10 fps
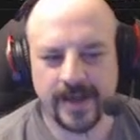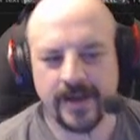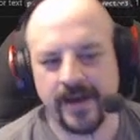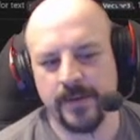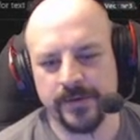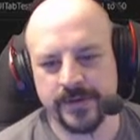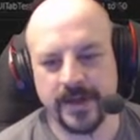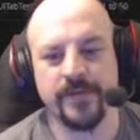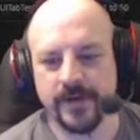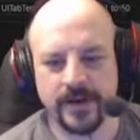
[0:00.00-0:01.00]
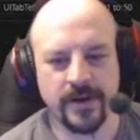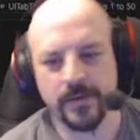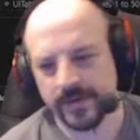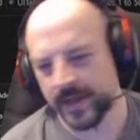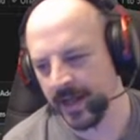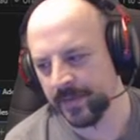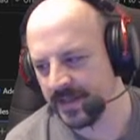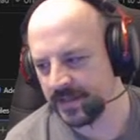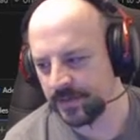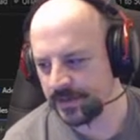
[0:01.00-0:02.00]
AI will never know if the
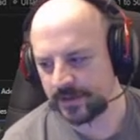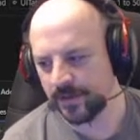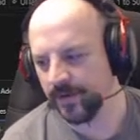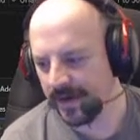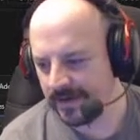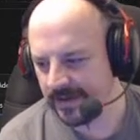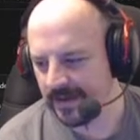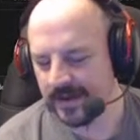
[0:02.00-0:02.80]
animation was correct